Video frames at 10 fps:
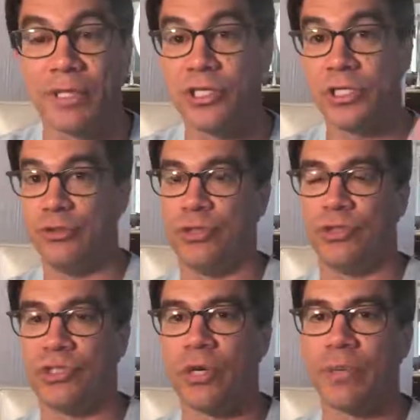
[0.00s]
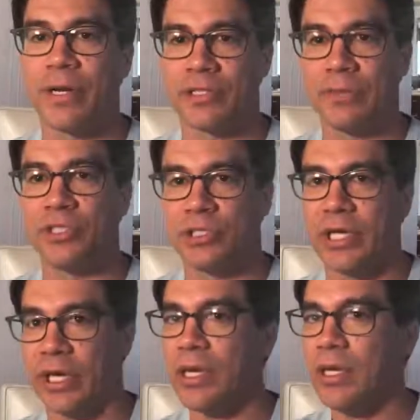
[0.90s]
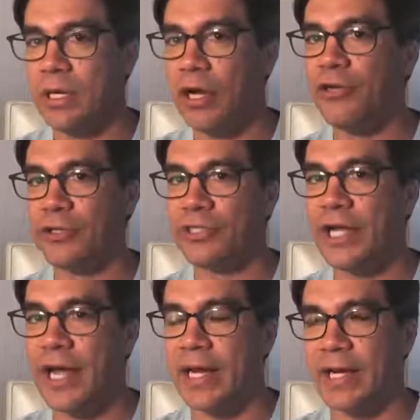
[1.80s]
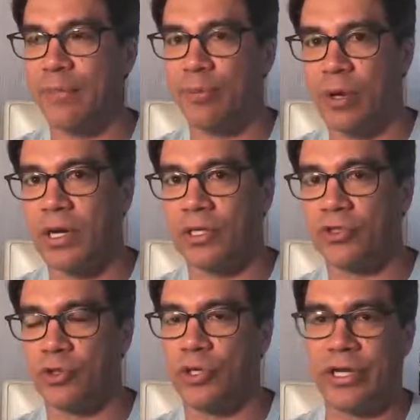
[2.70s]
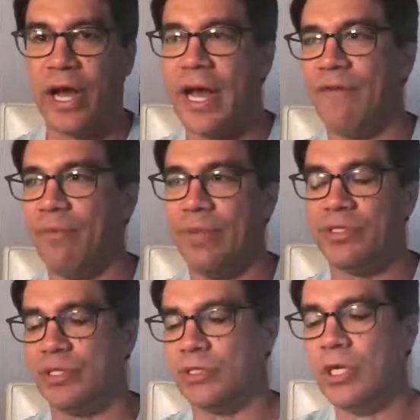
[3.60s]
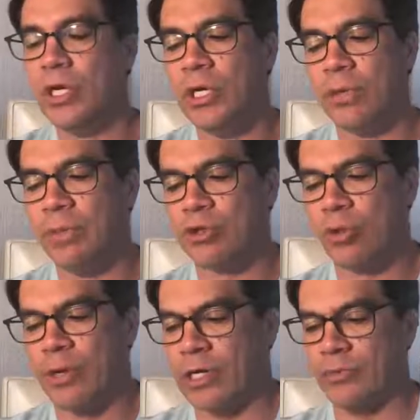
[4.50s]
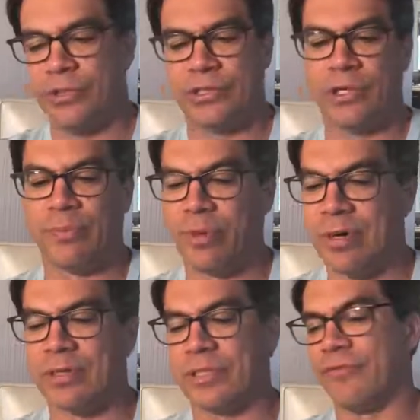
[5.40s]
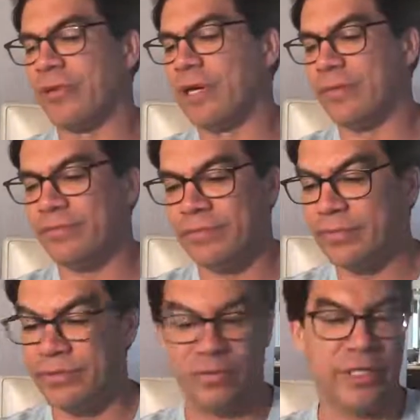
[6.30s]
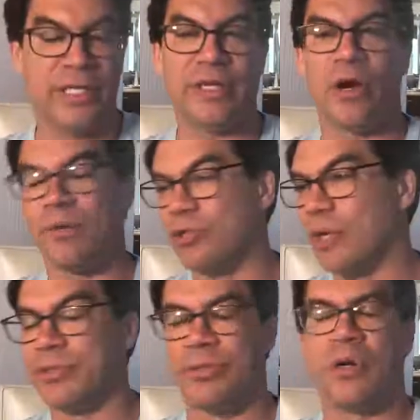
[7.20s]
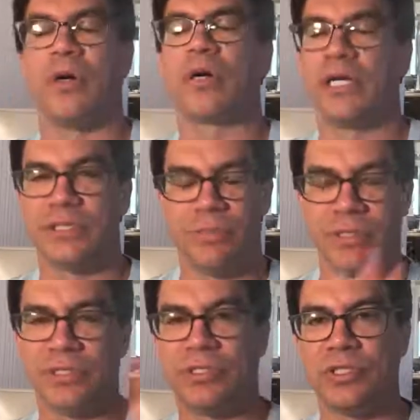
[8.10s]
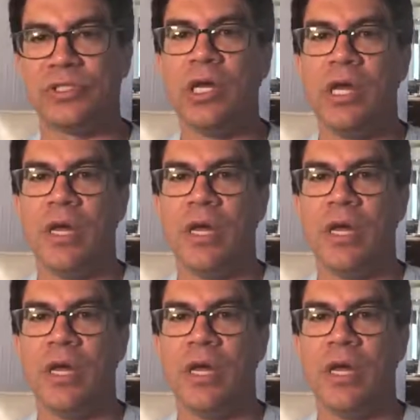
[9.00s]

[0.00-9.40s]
I'm not saying you shouldn't sell products. I'm just saying, understand that products are tricky. I have a business, Mentor Box. We sell products. I've got e-com, dropshipping, all kinds of businesses.